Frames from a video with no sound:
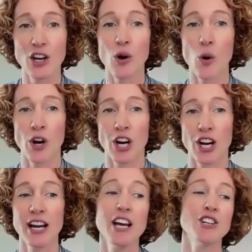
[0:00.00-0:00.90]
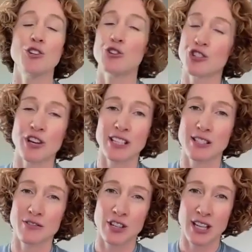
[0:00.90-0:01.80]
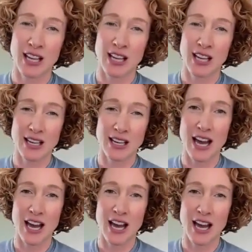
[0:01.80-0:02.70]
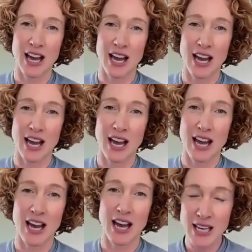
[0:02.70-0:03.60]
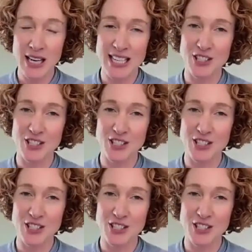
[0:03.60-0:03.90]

or you just transferred in mom puppies.